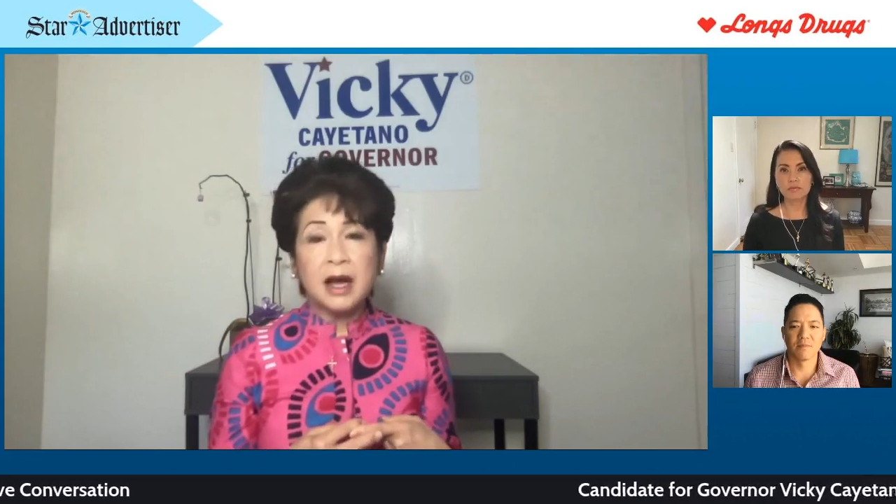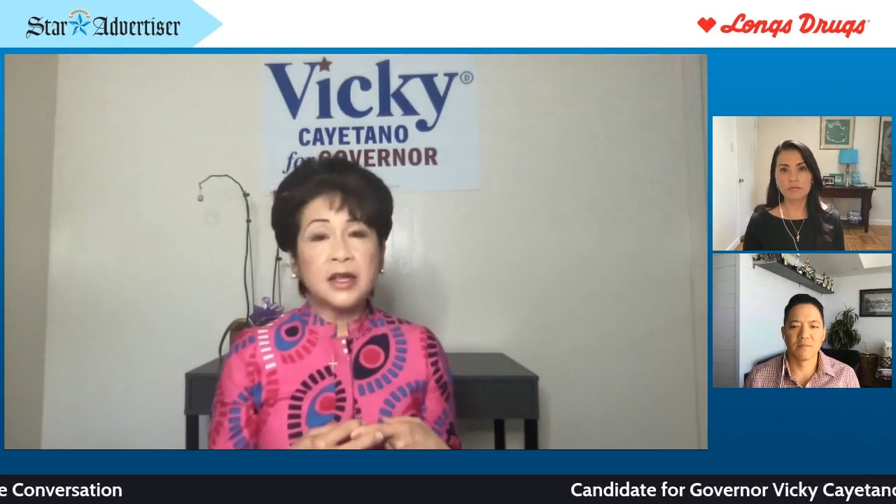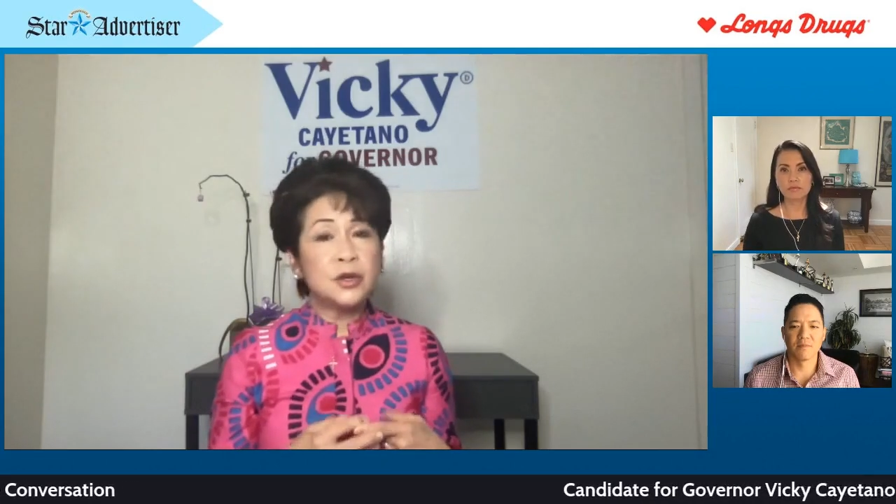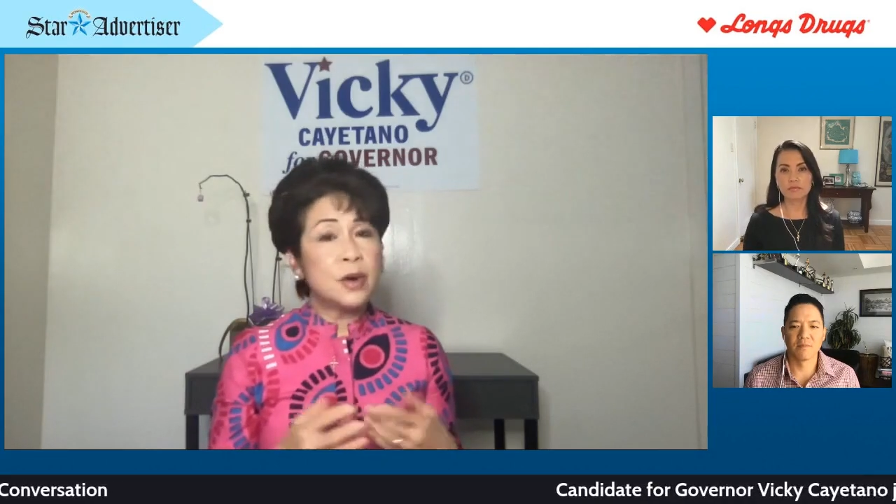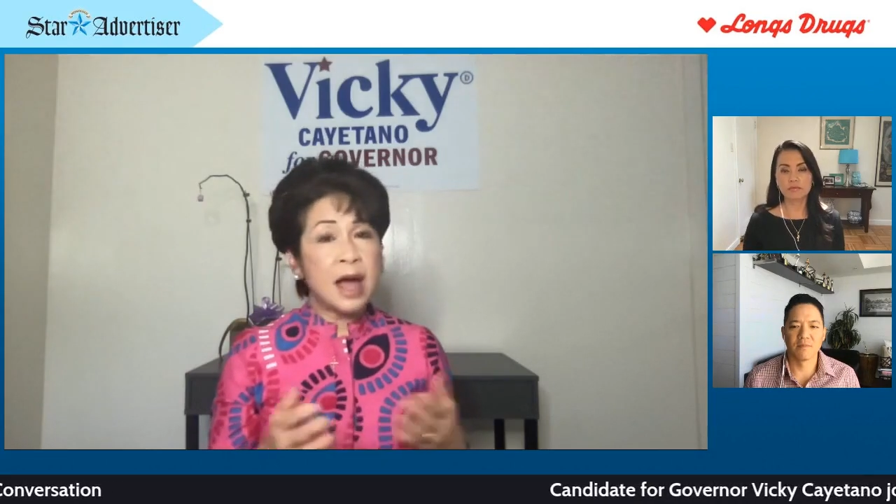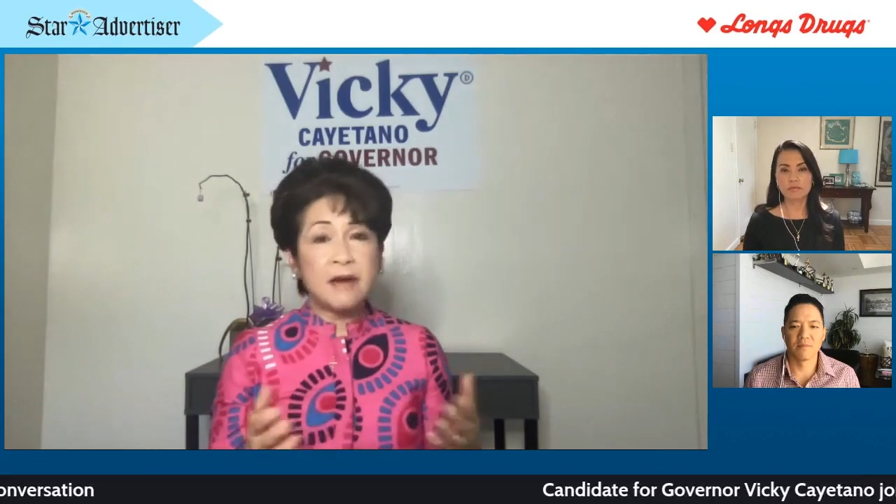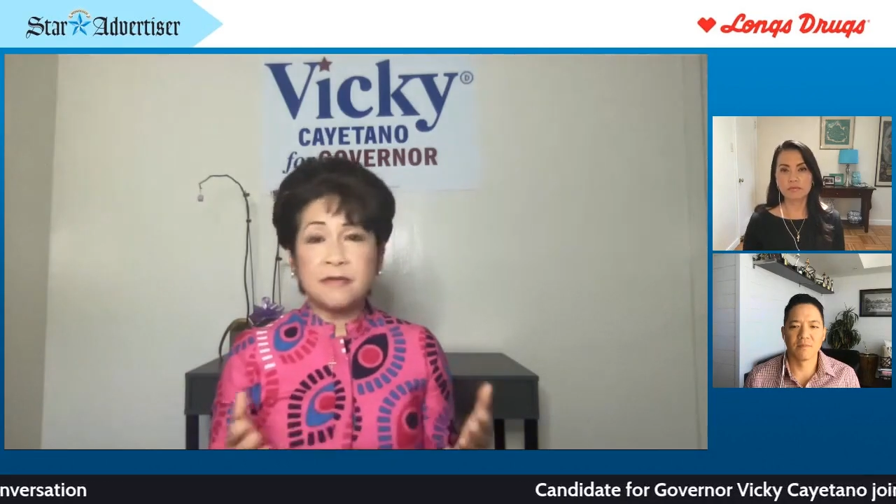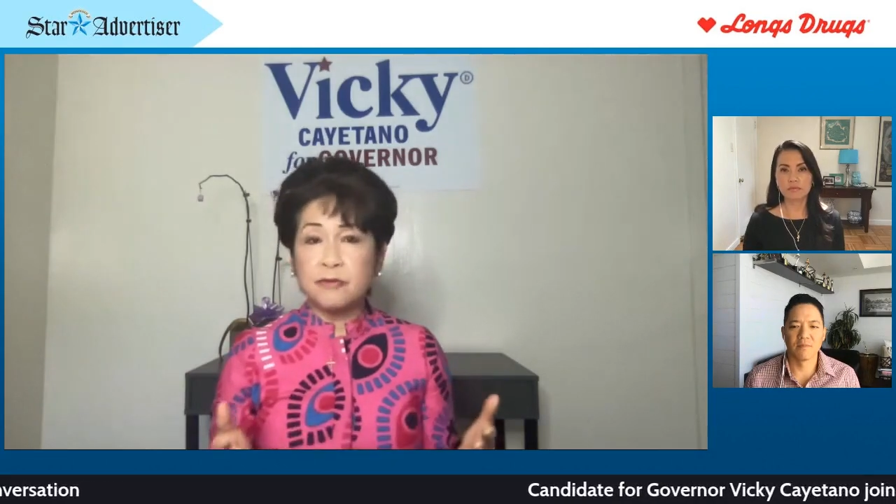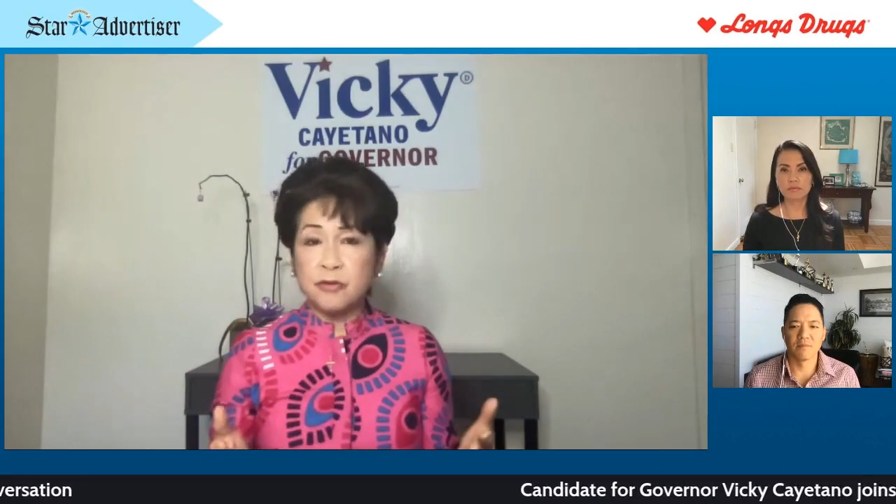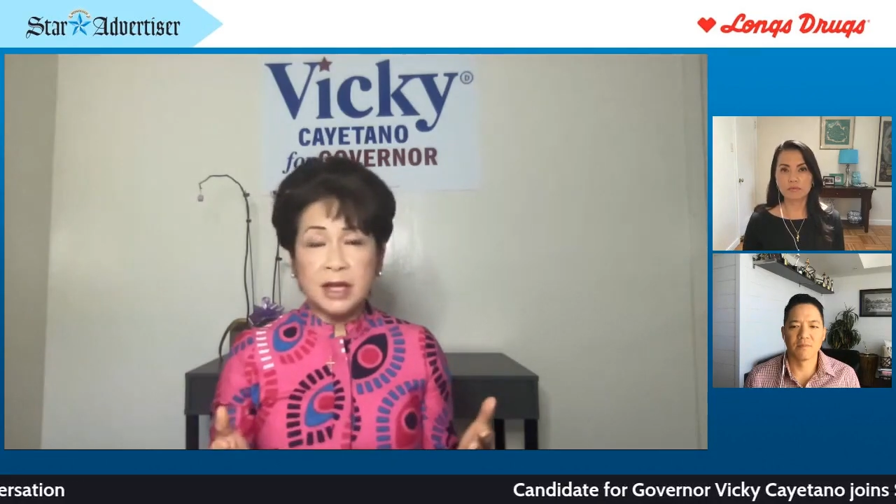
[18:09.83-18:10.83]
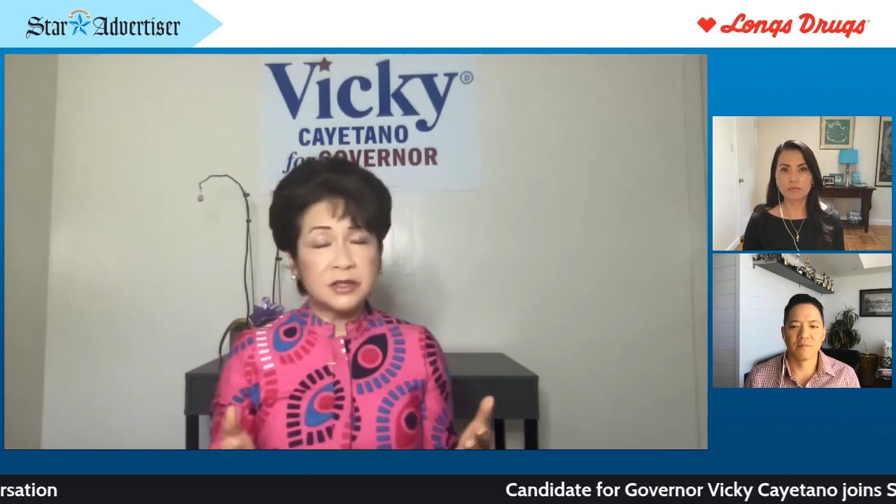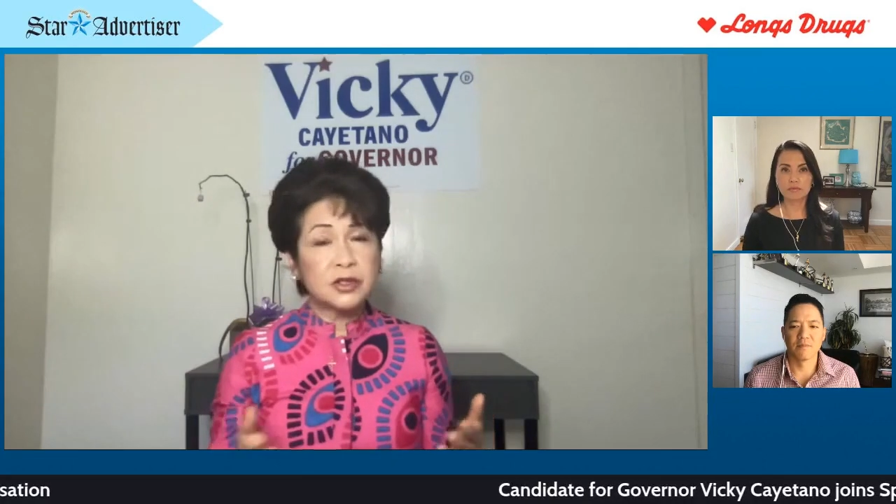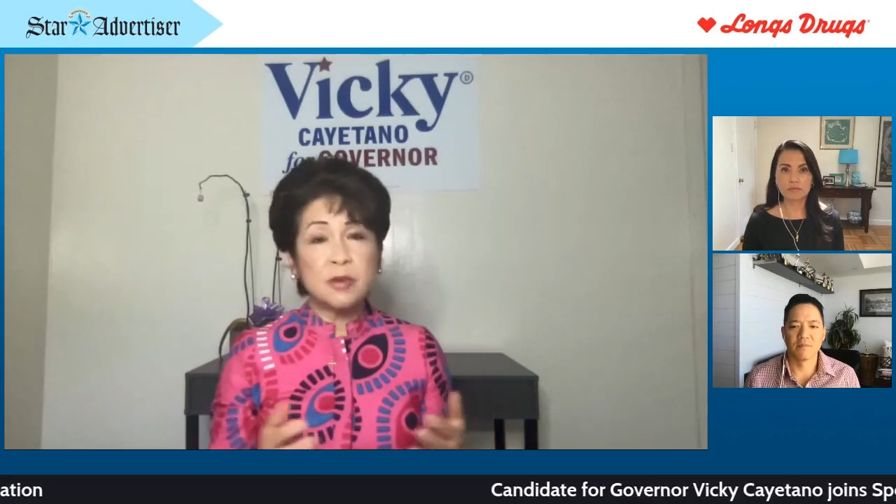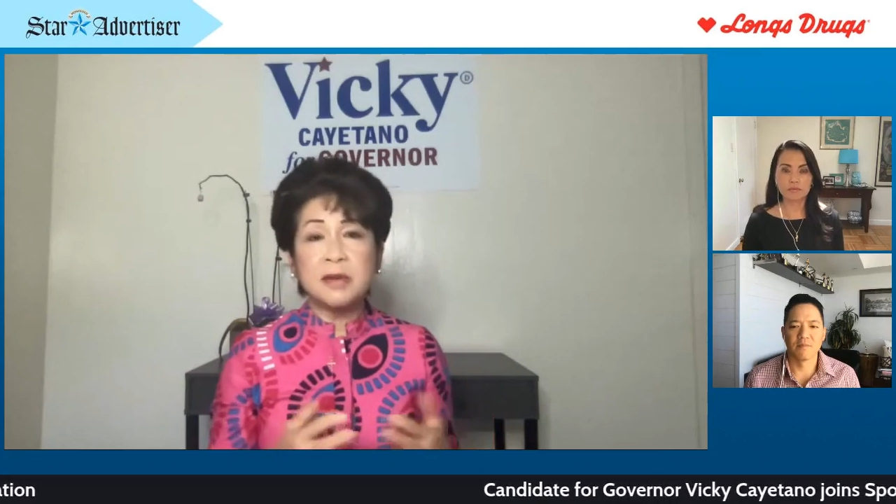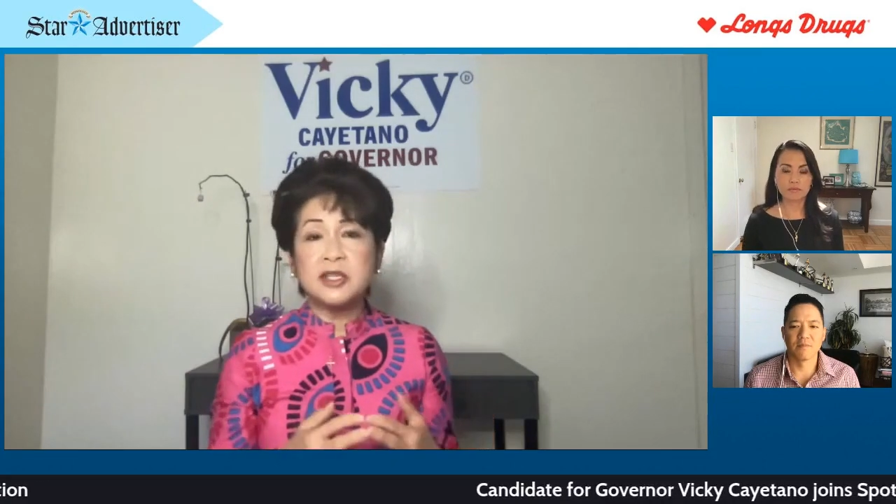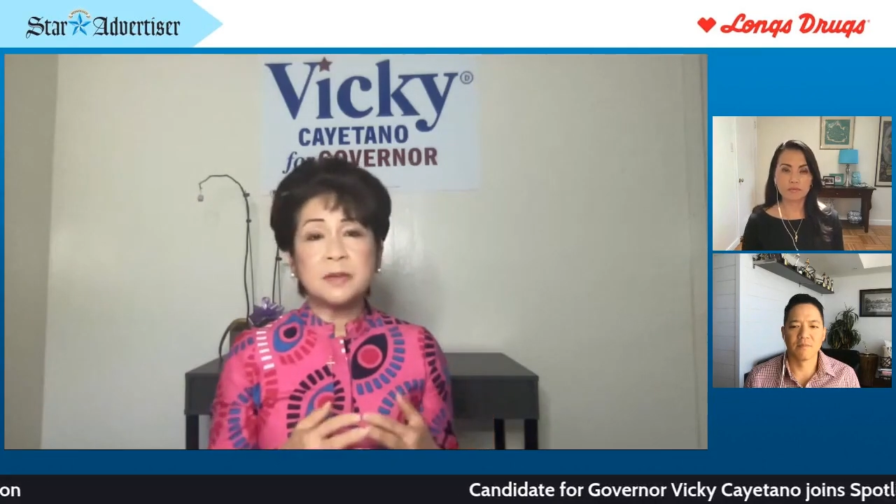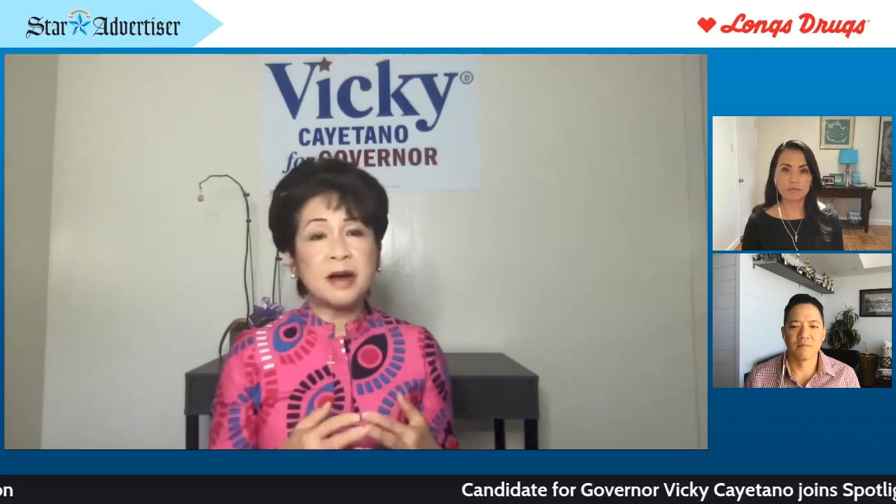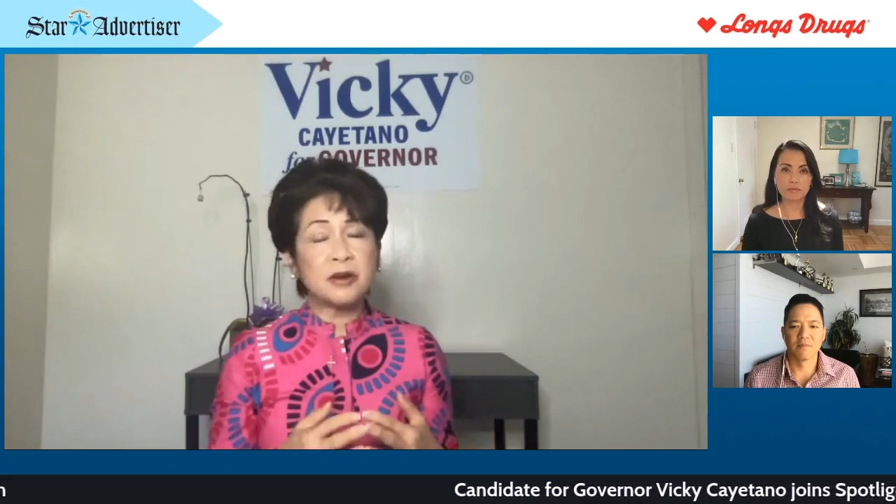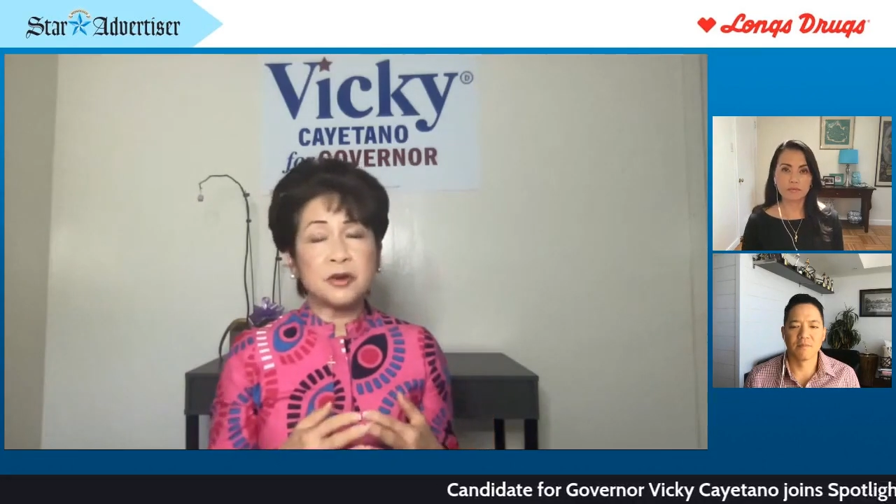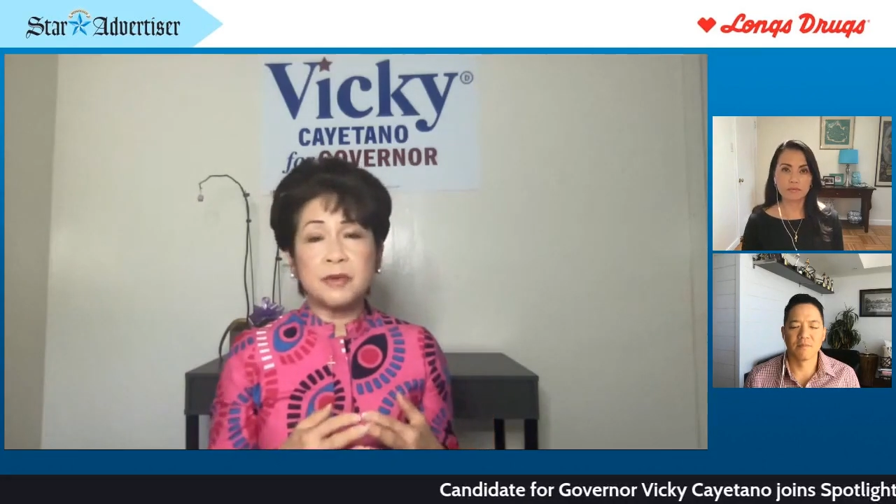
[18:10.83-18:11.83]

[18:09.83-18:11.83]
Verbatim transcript: Uh, you have read so much about